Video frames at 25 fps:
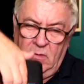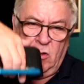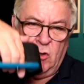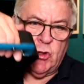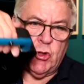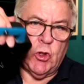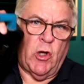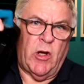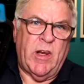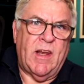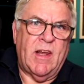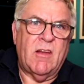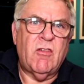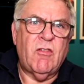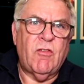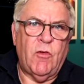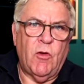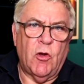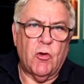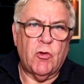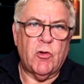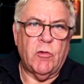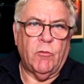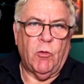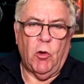I'll show you this
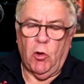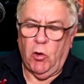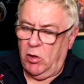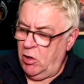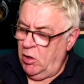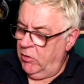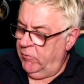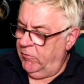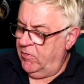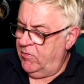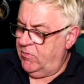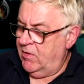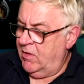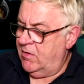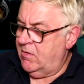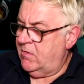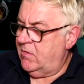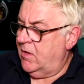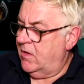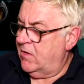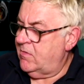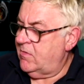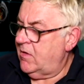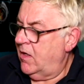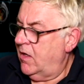first of all. I can't
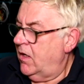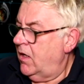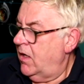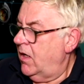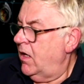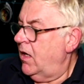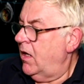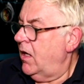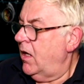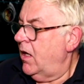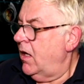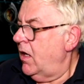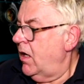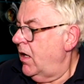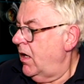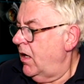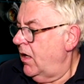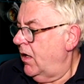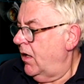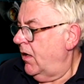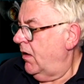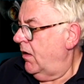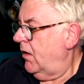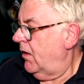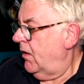resist this.
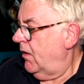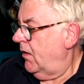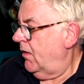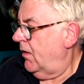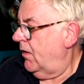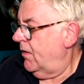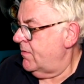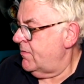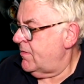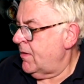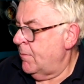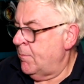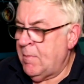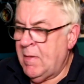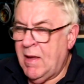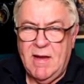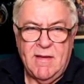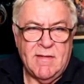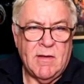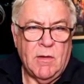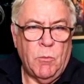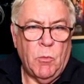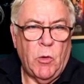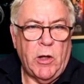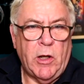It's
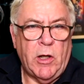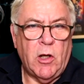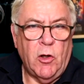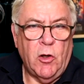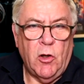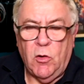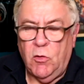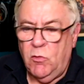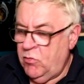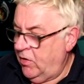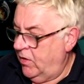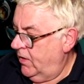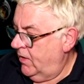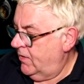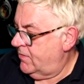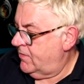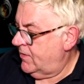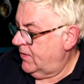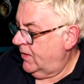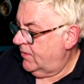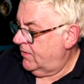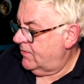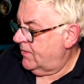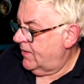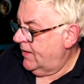amazing what you can do to these
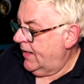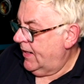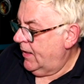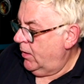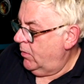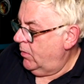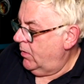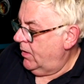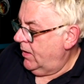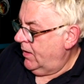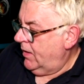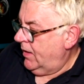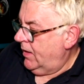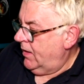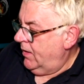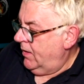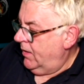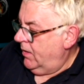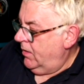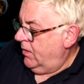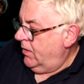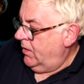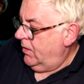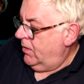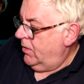things now.
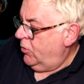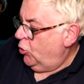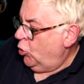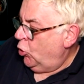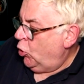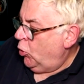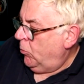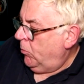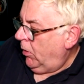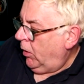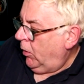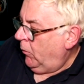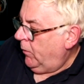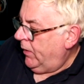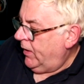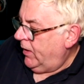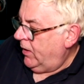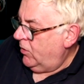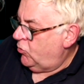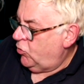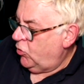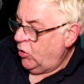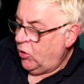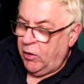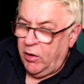Normally when
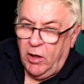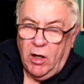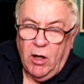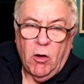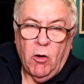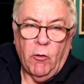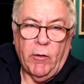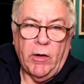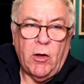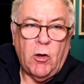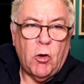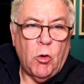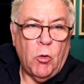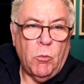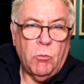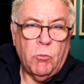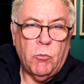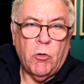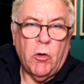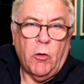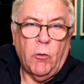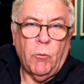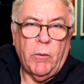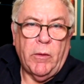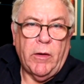you turn it on, it
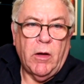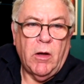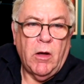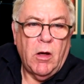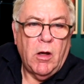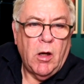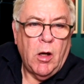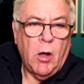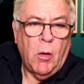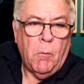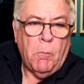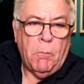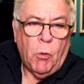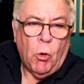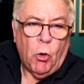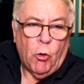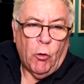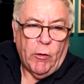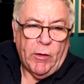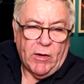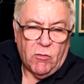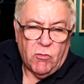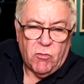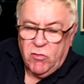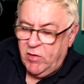comes on with a
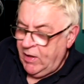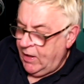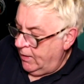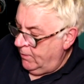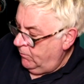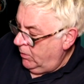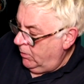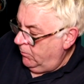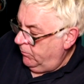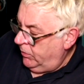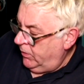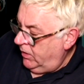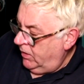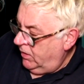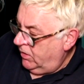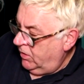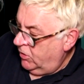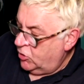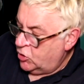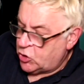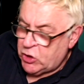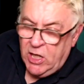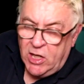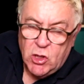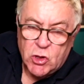boring statement, but you
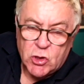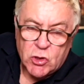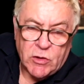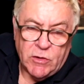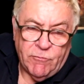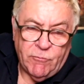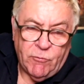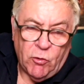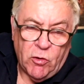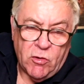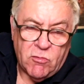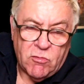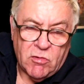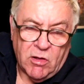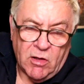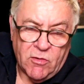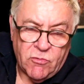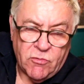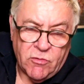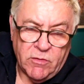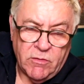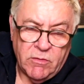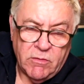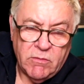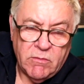can change the voice.
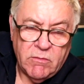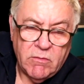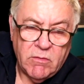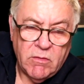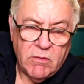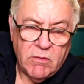Listen.